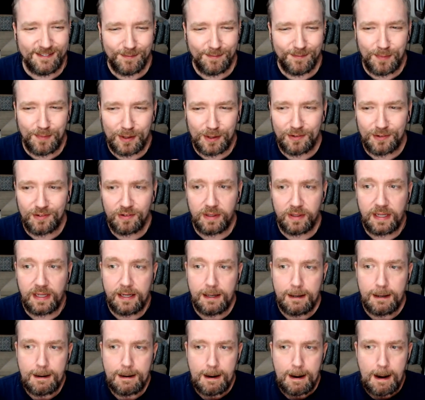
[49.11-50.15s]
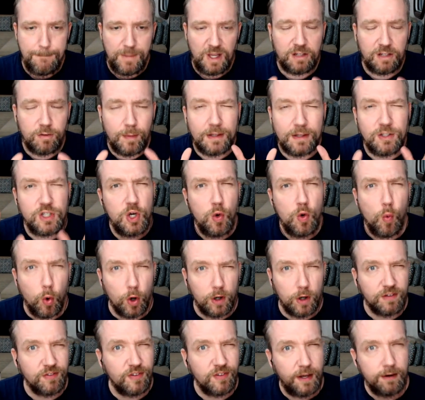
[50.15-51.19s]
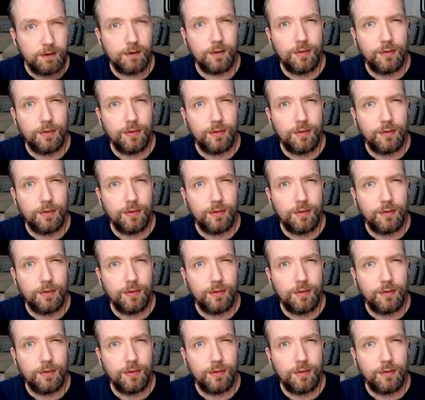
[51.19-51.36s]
Personally, especially works that are